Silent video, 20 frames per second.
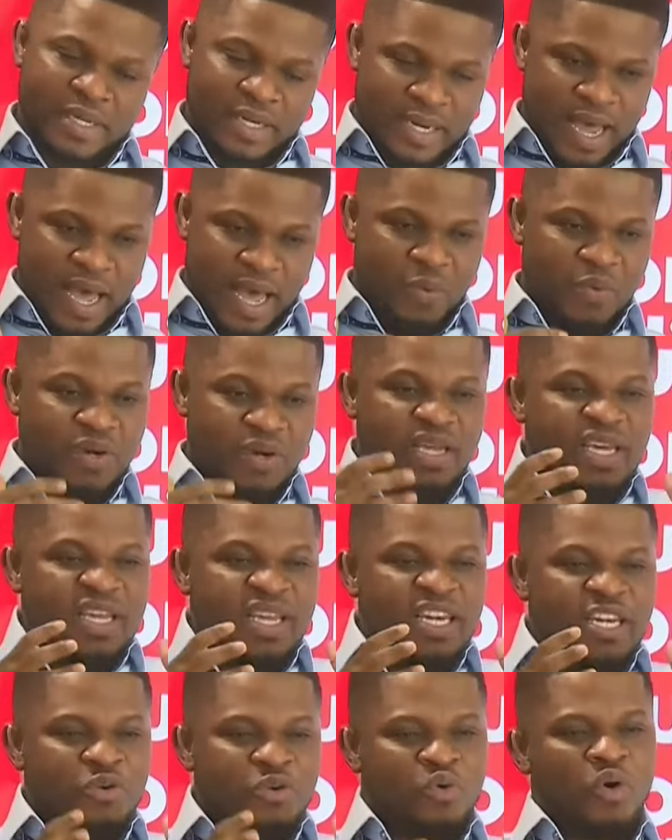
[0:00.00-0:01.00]
Now only a
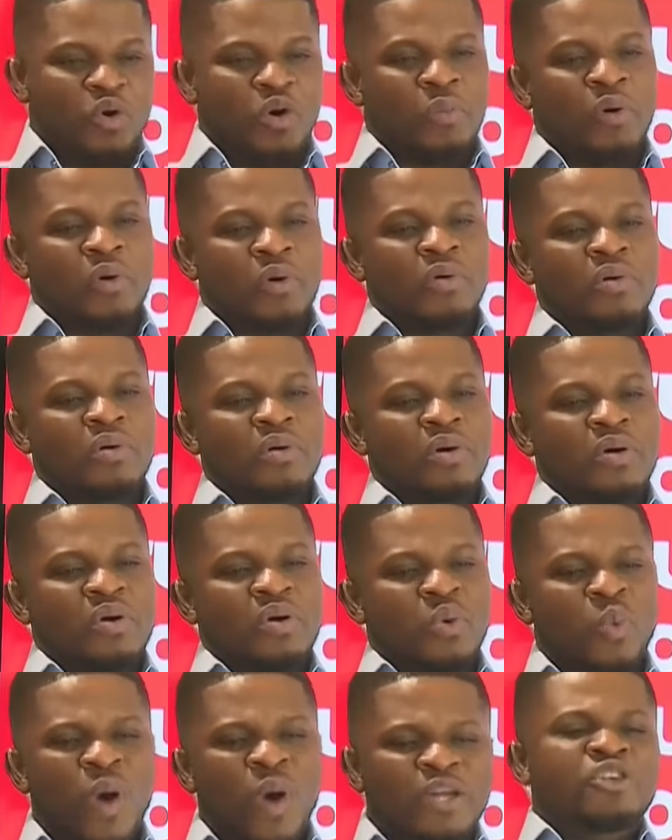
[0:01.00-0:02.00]
name come on.
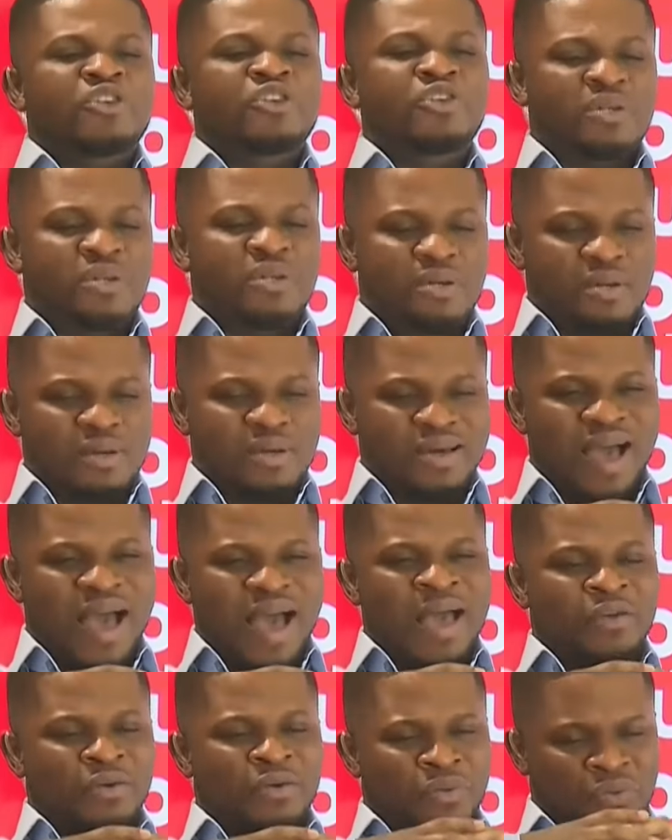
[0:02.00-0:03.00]
What
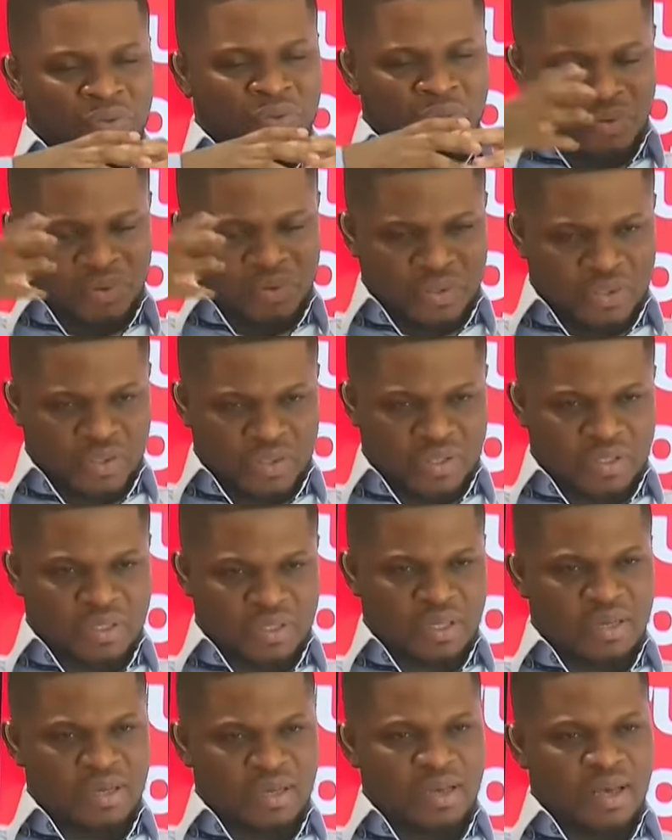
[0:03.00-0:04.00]
are your
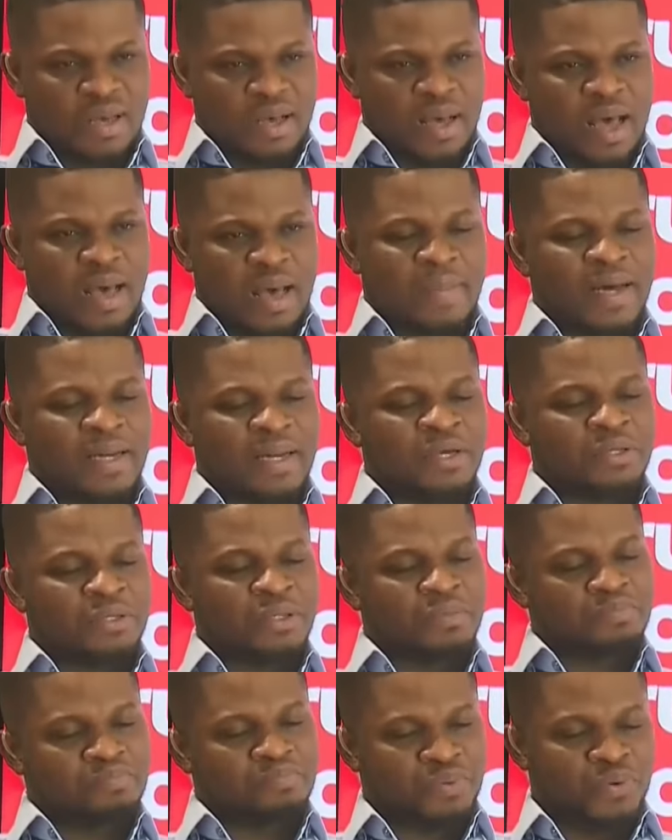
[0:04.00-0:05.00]
thoughts about the
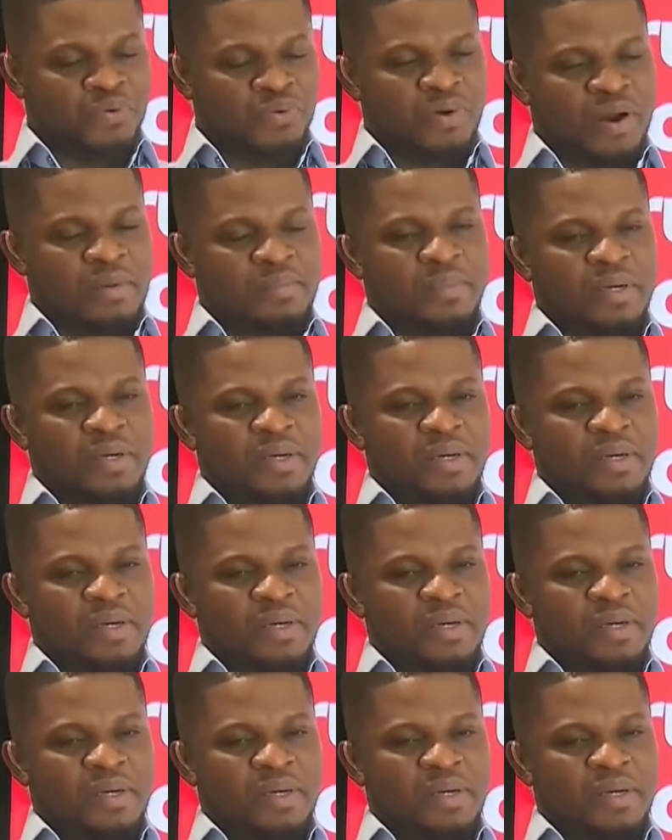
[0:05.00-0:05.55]
program?